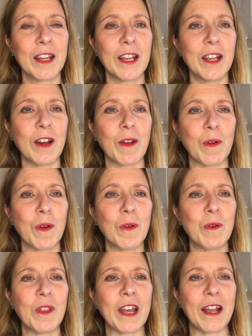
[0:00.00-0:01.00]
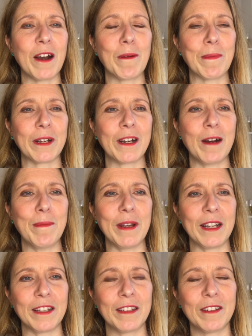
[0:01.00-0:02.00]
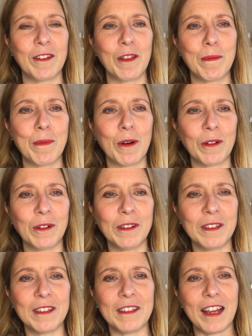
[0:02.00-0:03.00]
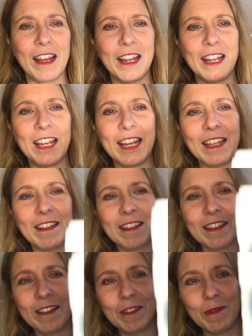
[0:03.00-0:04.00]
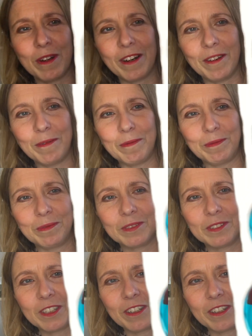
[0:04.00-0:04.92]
you know, who they are becoming. So the bottle today is this one. So